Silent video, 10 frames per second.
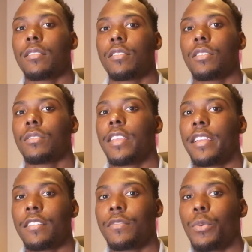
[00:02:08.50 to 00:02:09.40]
So the
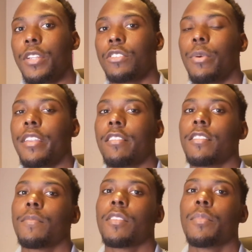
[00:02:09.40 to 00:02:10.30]
end of 2020
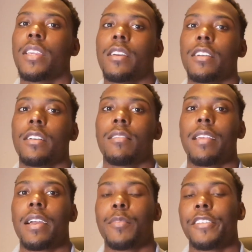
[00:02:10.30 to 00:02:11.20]
seemed to be a good
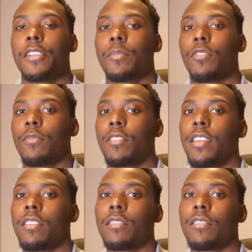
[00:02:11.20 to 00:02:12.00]
time in terms of sales.